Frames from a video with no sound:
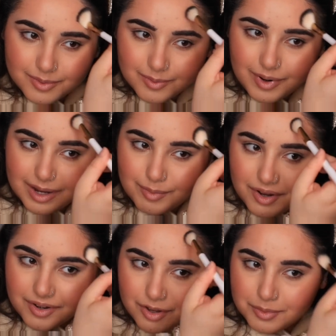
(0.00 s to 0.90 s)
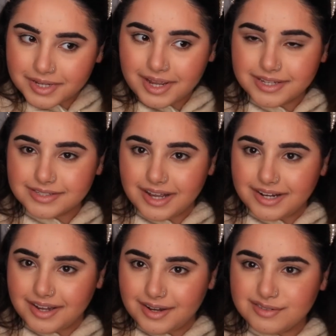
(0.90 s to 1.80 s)
Why am I on Urban Decay side
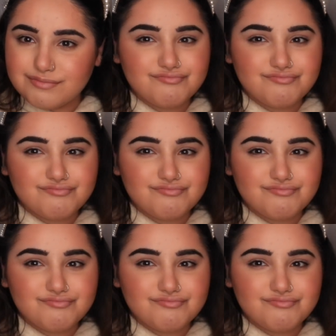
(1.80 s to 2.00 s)
here?